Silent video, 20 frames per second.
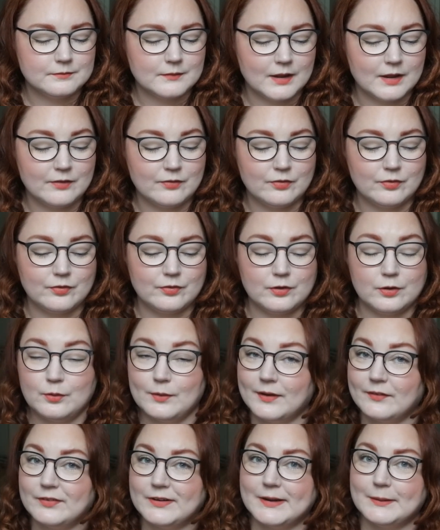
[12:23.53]
if you
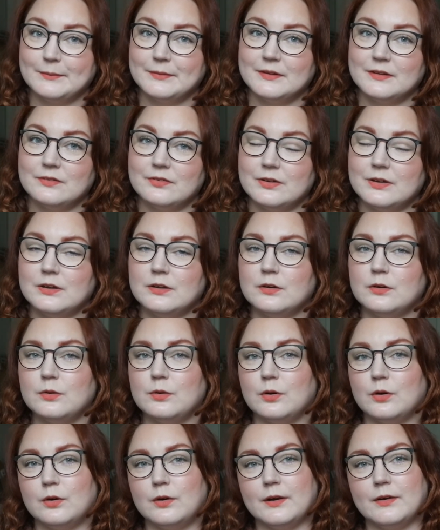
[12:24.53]
have an Empties video
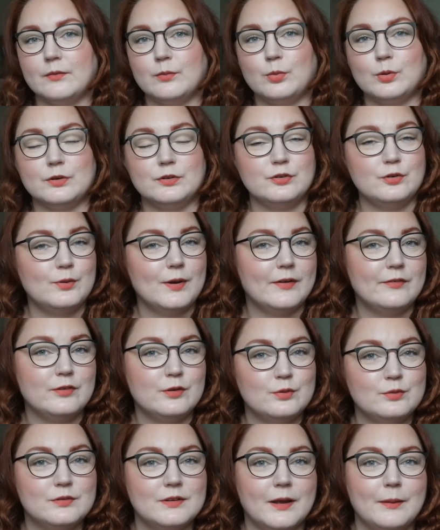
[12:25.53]
or what you have
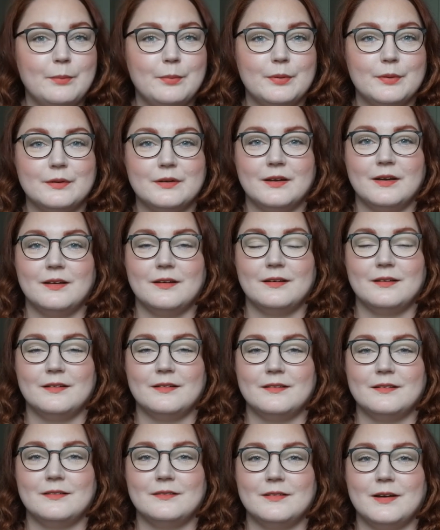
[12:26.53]
used up.
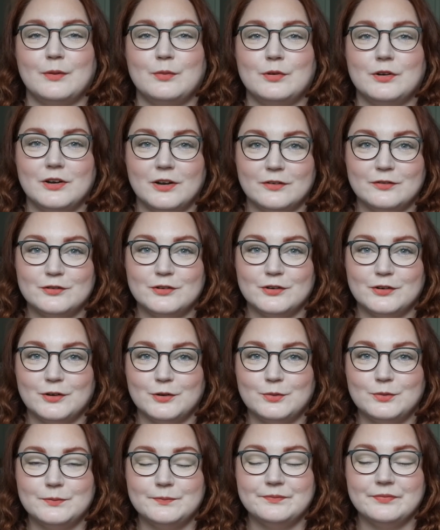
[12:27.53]
I would love to
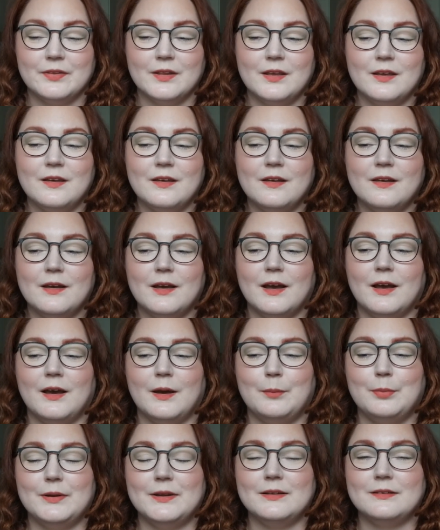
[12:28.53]
know.
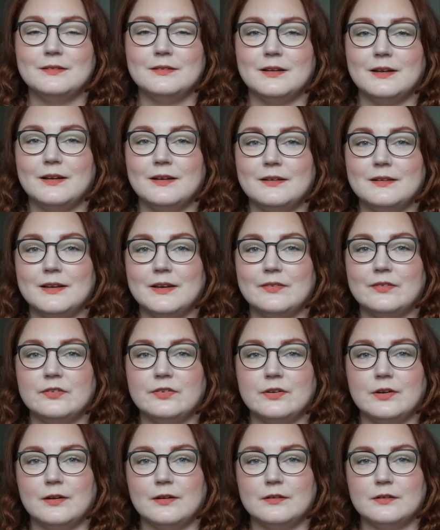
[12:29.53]
Please give
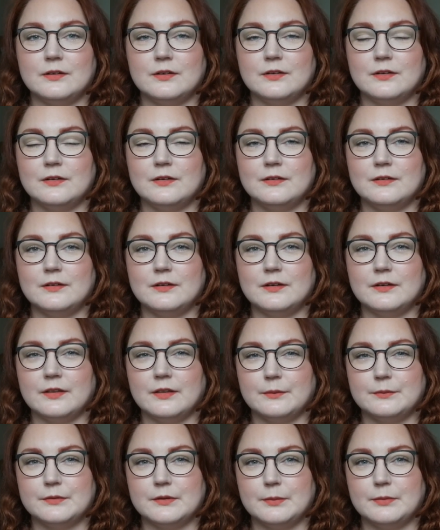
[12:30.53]
this a
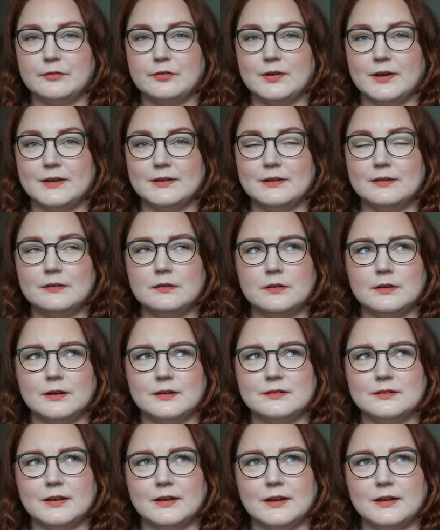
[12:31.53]
thumbs up if you liked it. Did
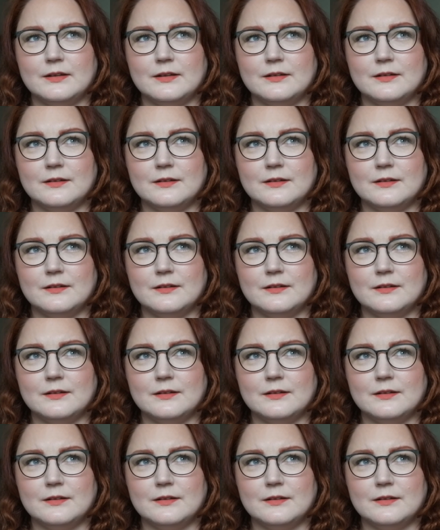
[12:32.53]
I say that?